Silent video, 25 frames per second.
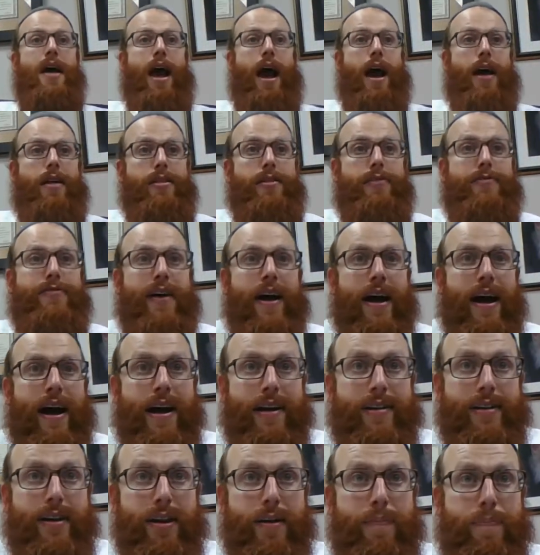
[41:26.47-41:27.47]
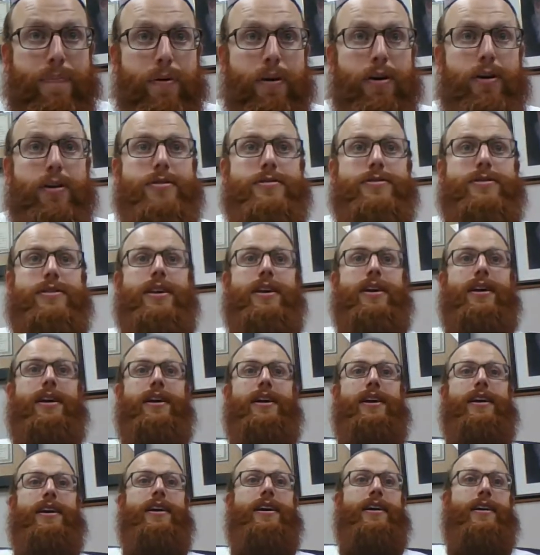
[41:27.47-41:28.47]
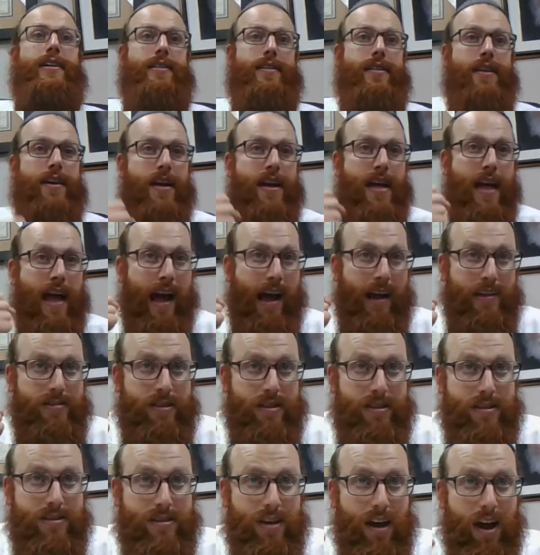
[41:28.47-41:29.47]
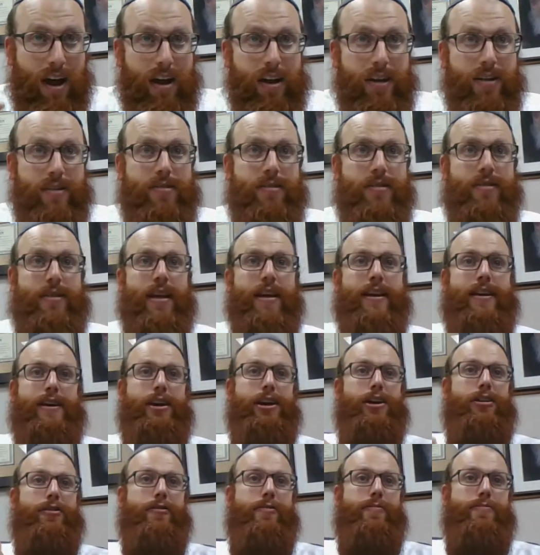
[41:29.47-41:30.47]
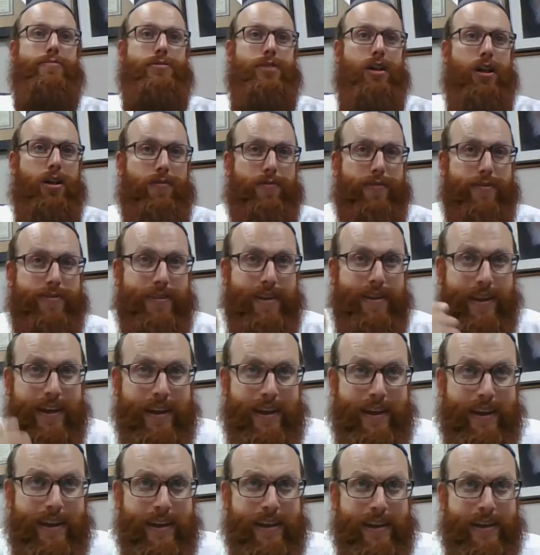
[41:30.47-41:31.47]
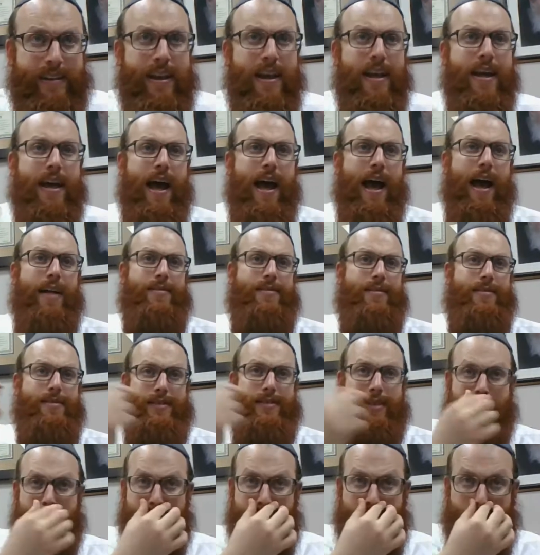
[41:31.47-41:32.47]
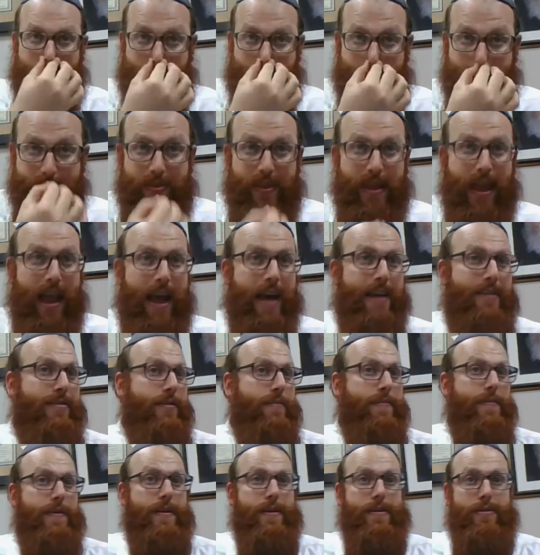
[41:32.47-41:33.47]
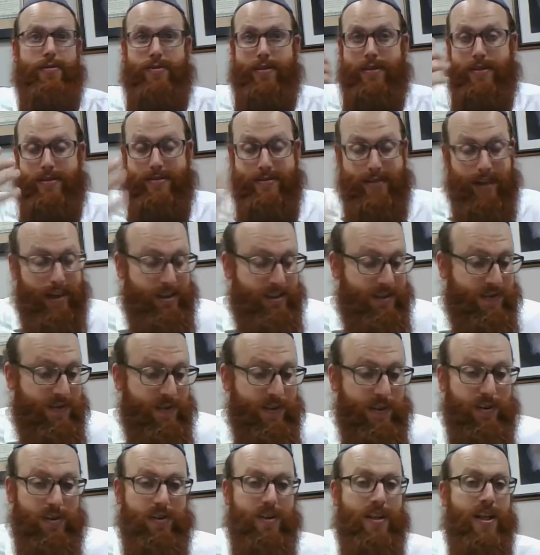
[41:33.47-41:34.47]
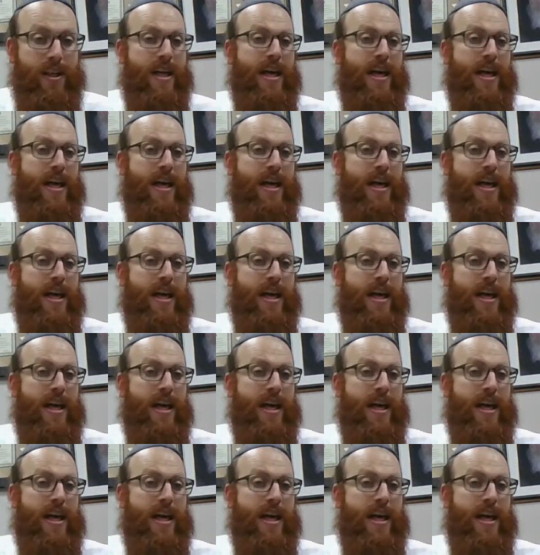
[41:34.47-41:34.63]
And the fact that a person has the desire to take care of himself and to eat and to sleep and to be successful,